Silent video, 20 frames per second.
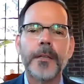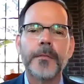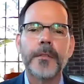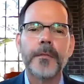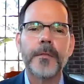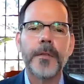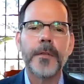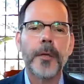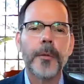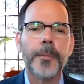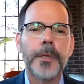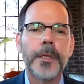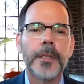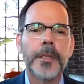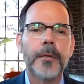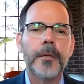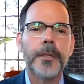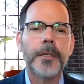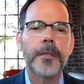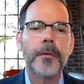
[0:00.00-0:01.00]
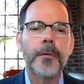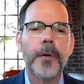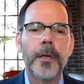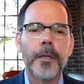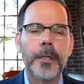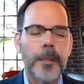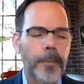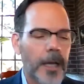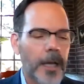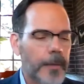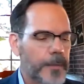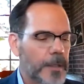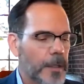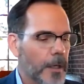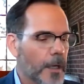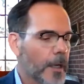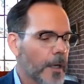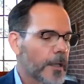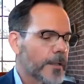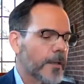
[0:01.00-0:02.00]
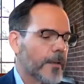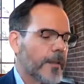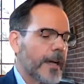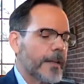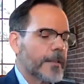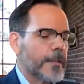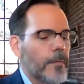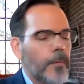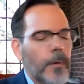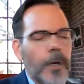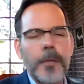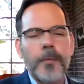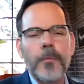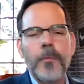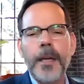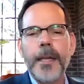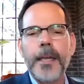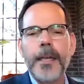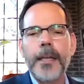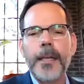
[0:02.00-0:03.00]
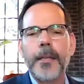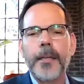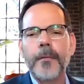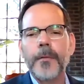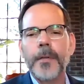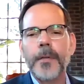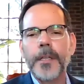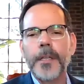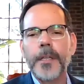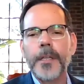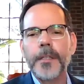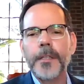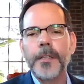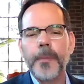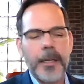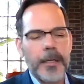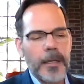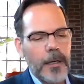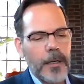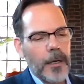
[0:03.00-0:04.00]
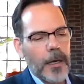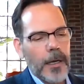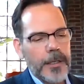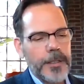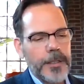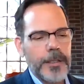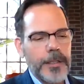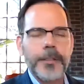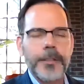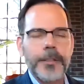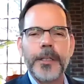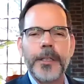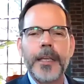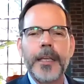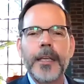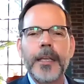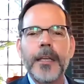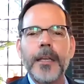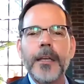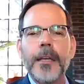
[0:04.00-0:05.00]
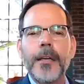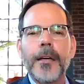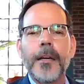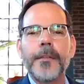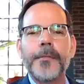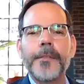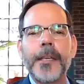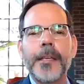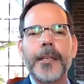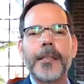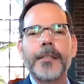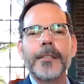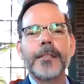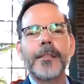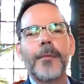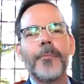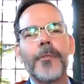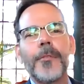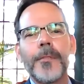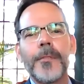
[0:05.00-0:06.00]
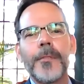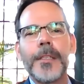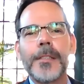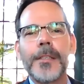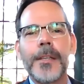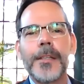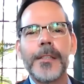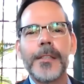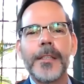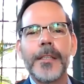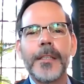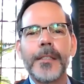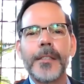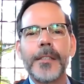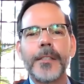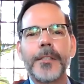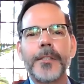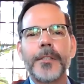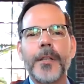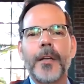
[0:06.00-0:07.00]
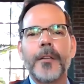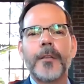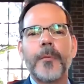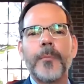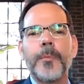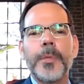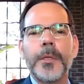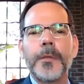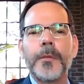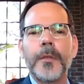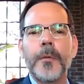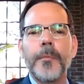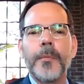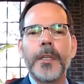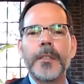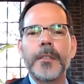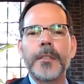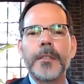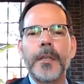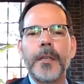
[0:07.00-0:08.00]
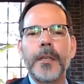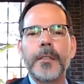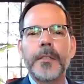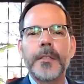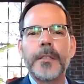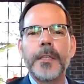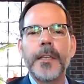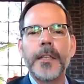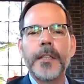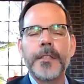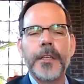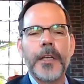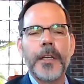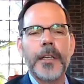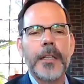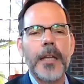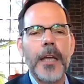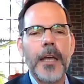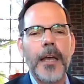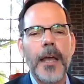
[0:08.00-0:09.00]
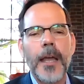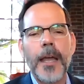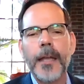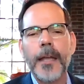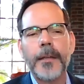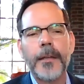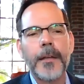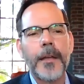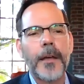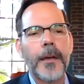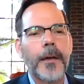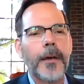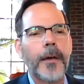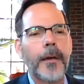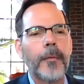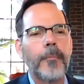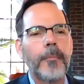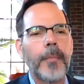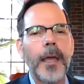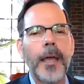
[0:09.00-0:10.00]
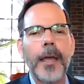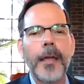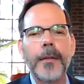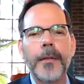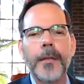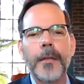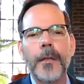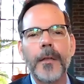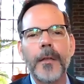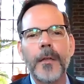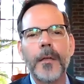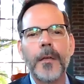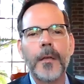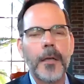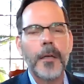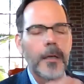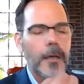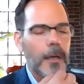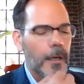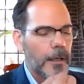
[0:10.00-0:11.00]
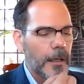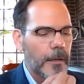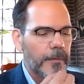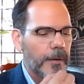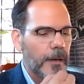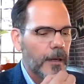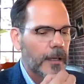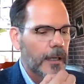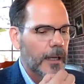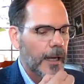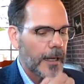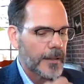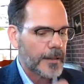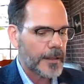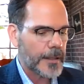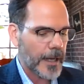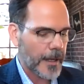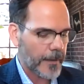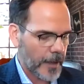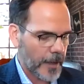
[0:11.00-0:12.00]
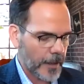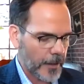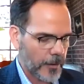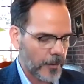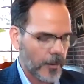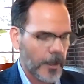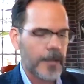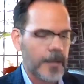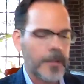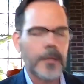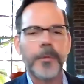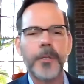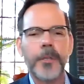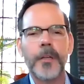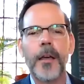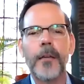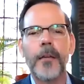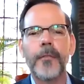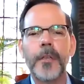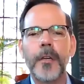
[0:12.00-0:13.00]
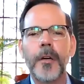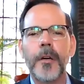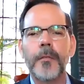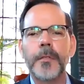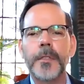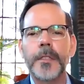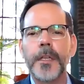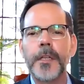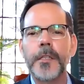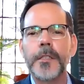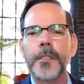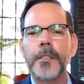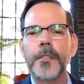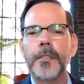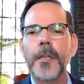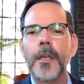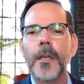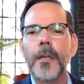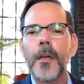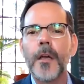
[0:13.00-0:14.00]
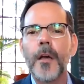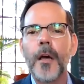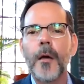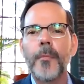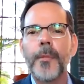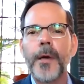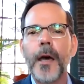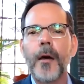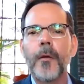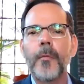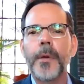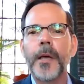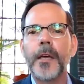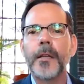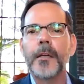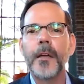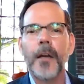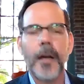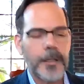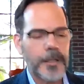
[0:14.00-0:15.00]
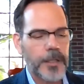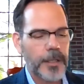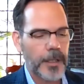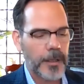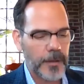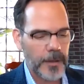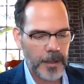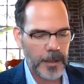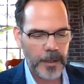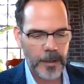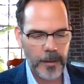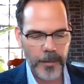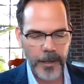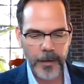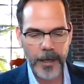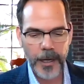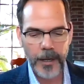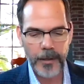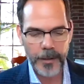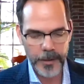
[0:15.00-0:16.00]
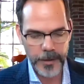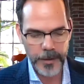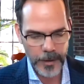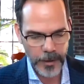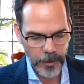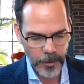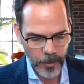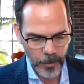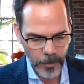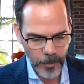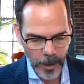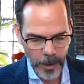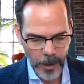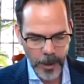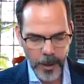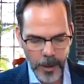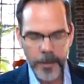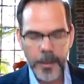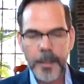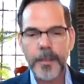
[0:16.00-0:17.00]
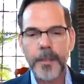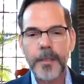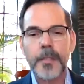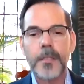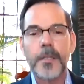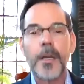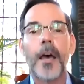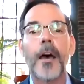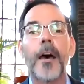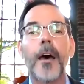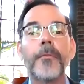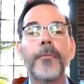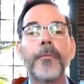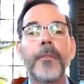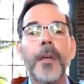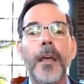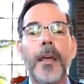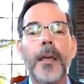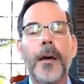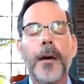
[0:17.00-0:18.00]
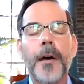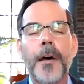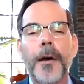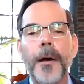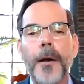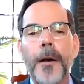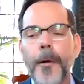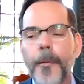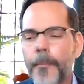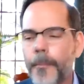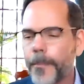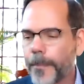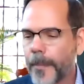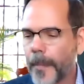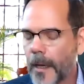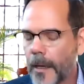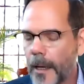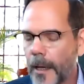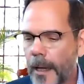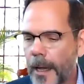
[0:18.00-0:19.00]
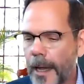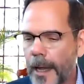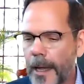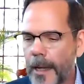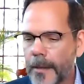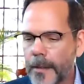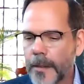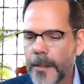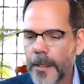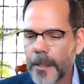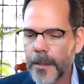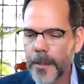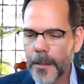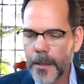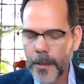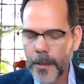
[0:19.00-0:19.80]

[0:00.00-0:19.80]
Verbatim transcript: of developing their inequality maps so that's one way in which pedagogically I've taken some of these ideas and tried to build them into teaching. And I and um, and uh, Ivana had said that you guys have been having conversations about pedagogy and thinking about how to do this stuff. Um, and